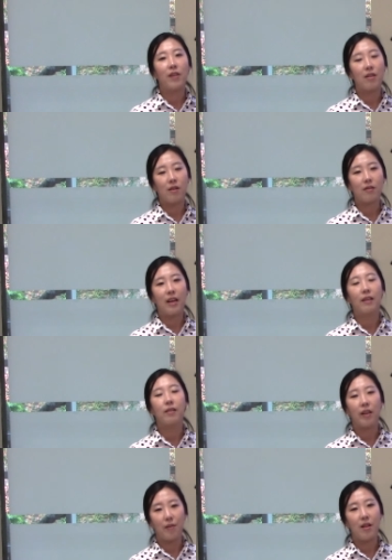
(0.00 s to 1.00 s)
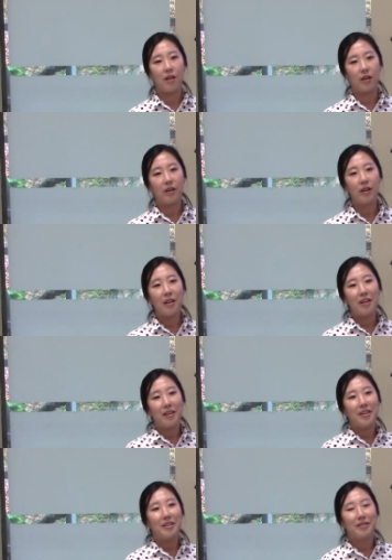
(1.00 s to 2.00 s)
results are similar.
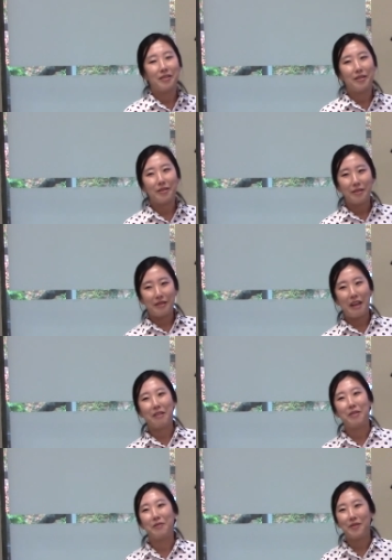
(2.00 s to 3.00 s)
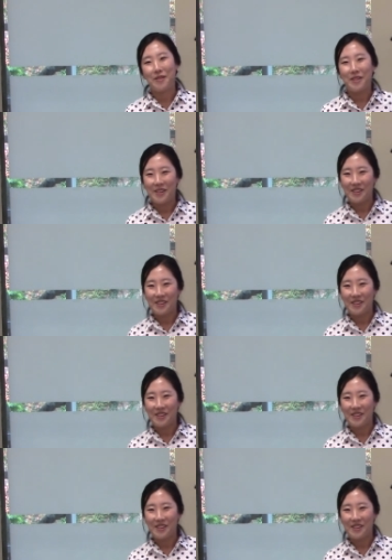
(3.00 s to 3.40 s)
So thank you for